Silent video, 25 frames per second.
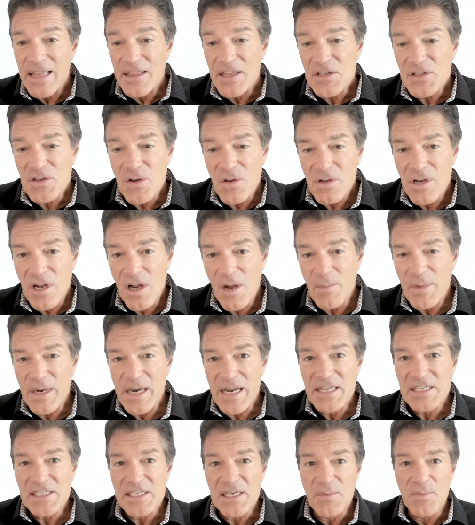this all
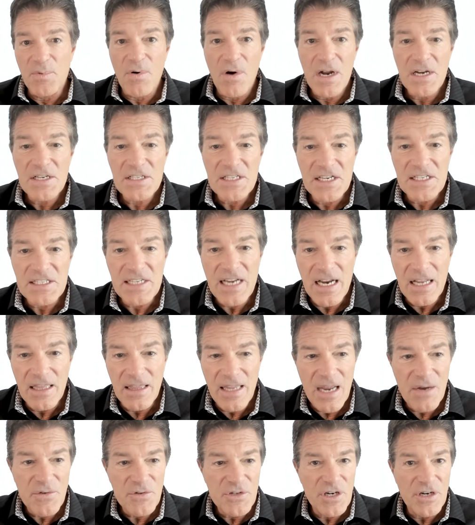culminates in a process that
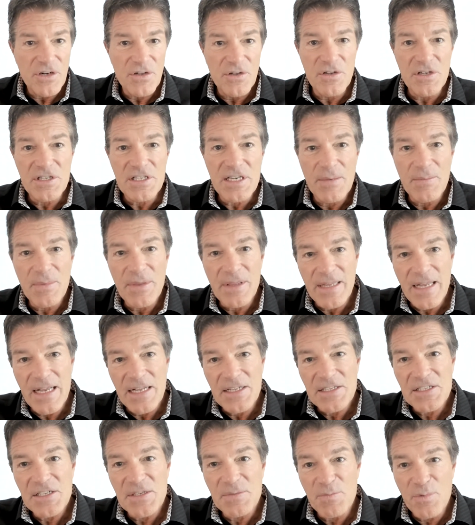allows you to do something
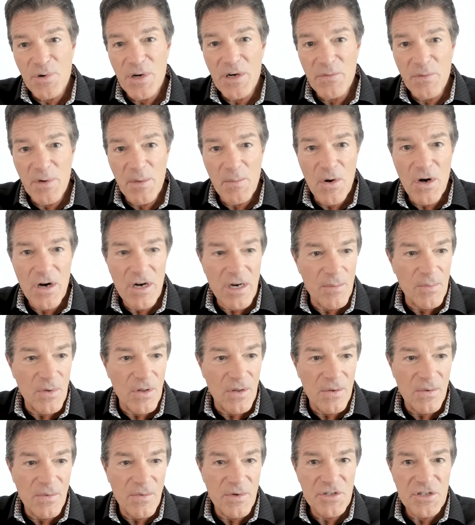that's pretty
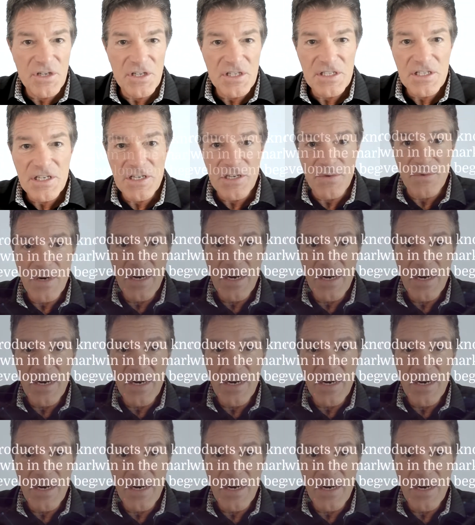remarkable, which is to